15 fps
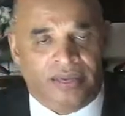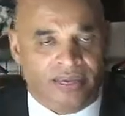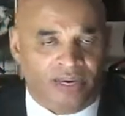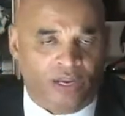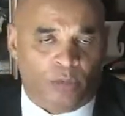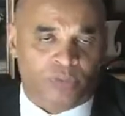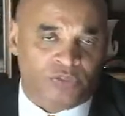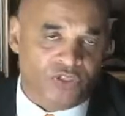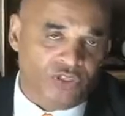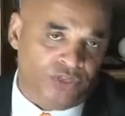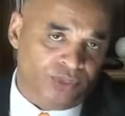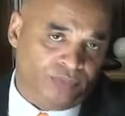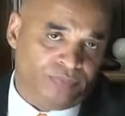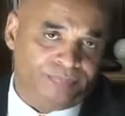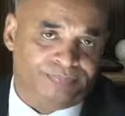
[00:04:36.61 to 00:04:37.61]
It helps
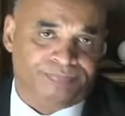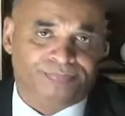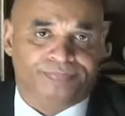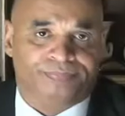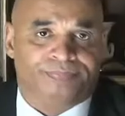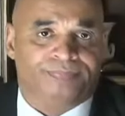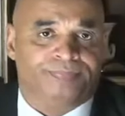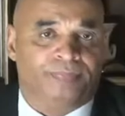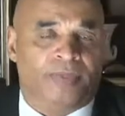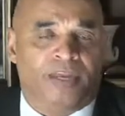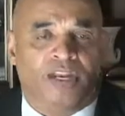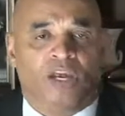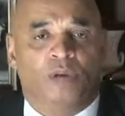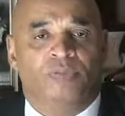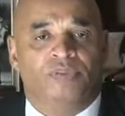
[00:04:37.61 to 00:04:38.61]
you.
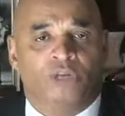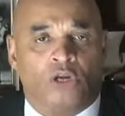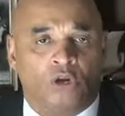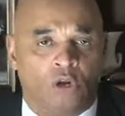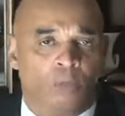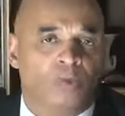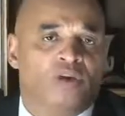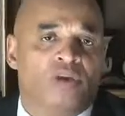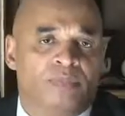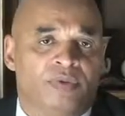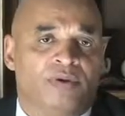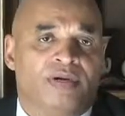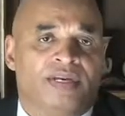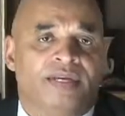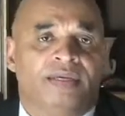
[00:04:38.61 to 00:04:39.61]
It helps the global
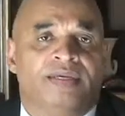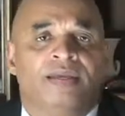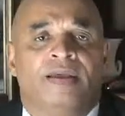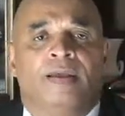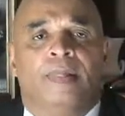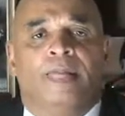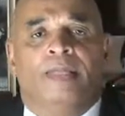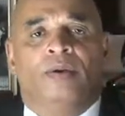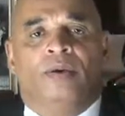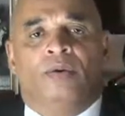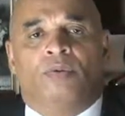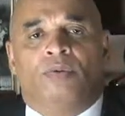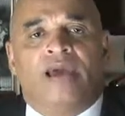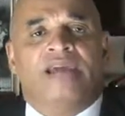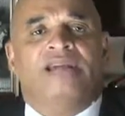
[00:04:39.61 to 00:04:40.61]
community.
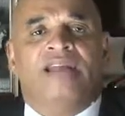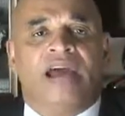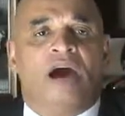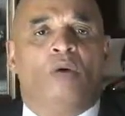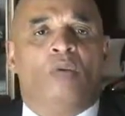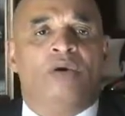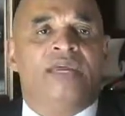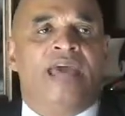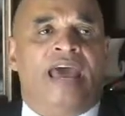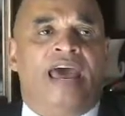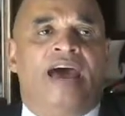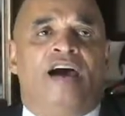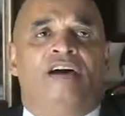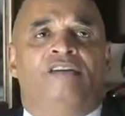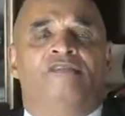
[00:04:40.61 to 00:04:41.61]
Right now we
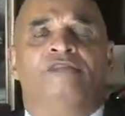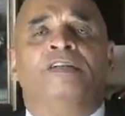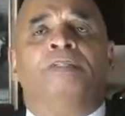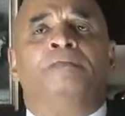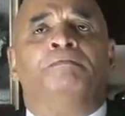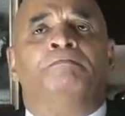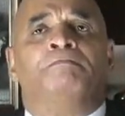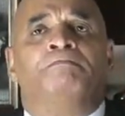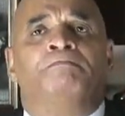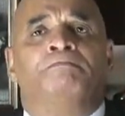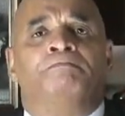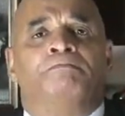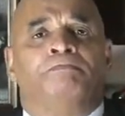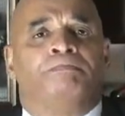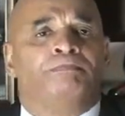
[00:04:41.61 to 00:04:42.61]
have
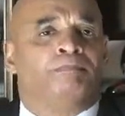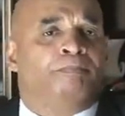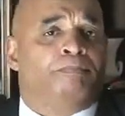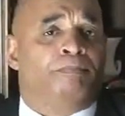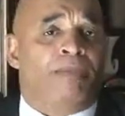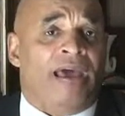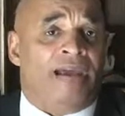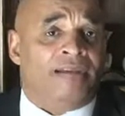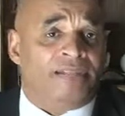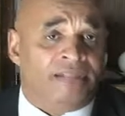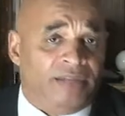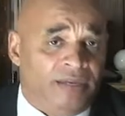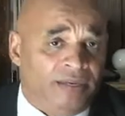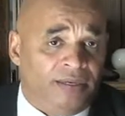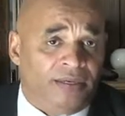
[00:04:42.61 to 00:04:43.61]

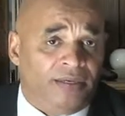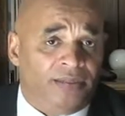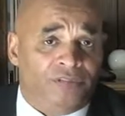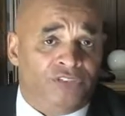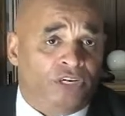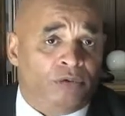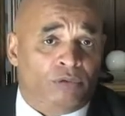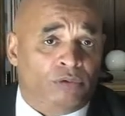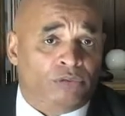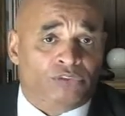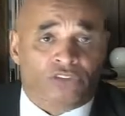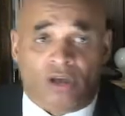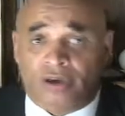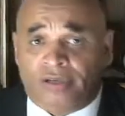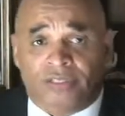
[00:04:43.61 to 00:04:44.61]
Pakistani generals
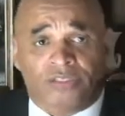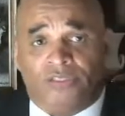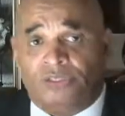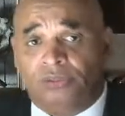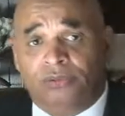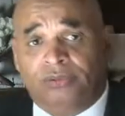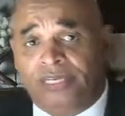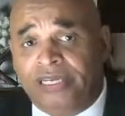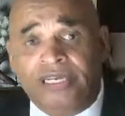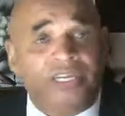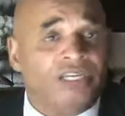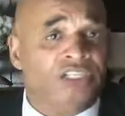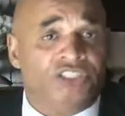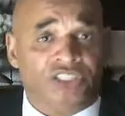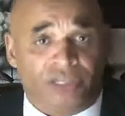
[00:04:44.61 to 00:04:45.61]
talking to
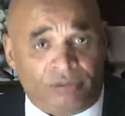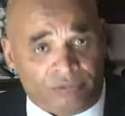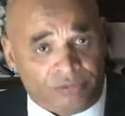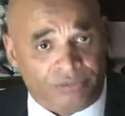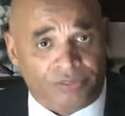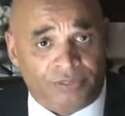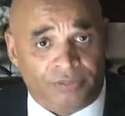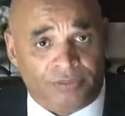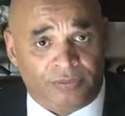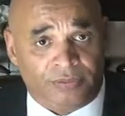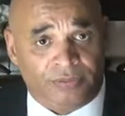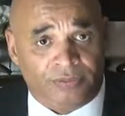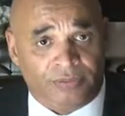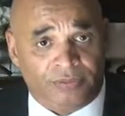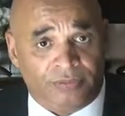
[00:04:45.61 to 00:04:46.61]
Indian generals.
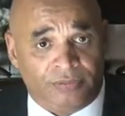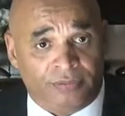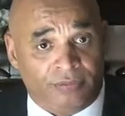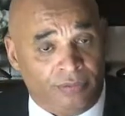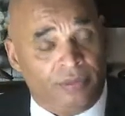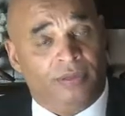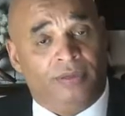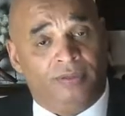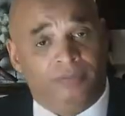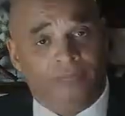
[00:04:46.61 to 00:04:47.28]
Yeah.